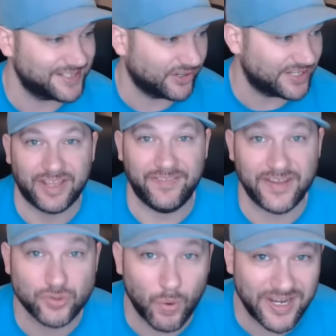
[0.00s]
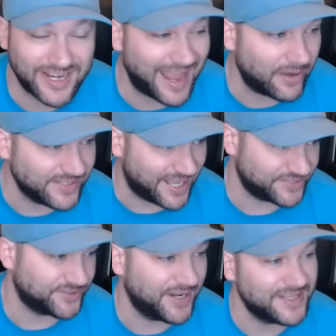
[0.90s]
serious. And they tweeted out
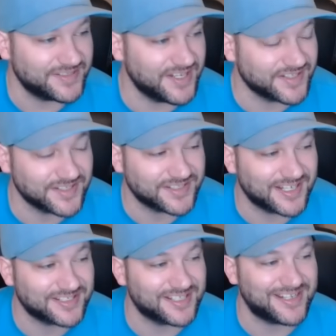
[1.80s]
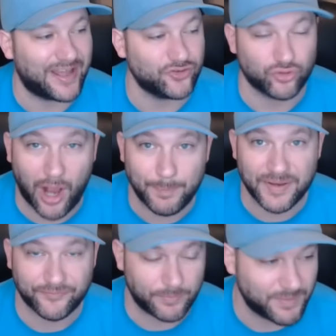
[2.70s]
yesterday, season six is now
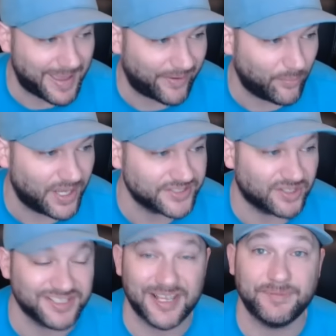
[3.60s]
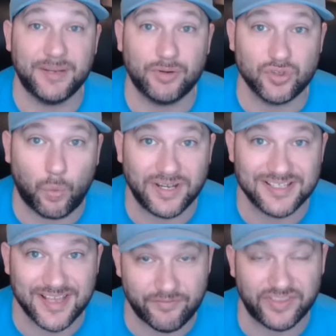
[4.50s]
dropping from the battle bus on September
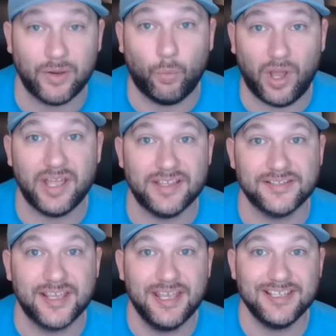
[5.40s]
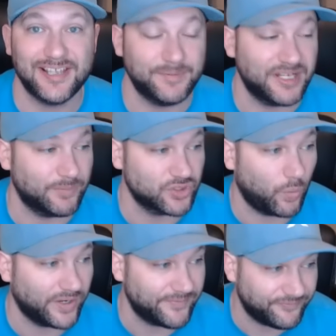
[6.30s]
27th. It was September
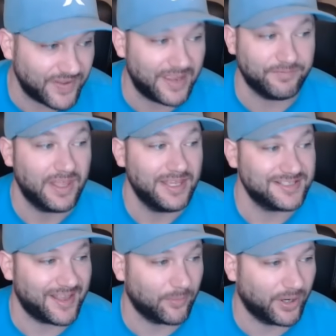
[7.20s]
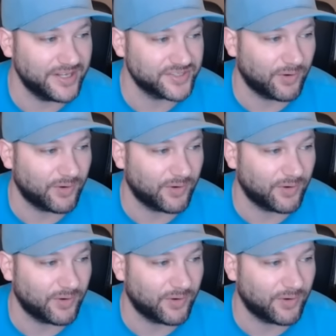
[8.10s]
25th celebrate its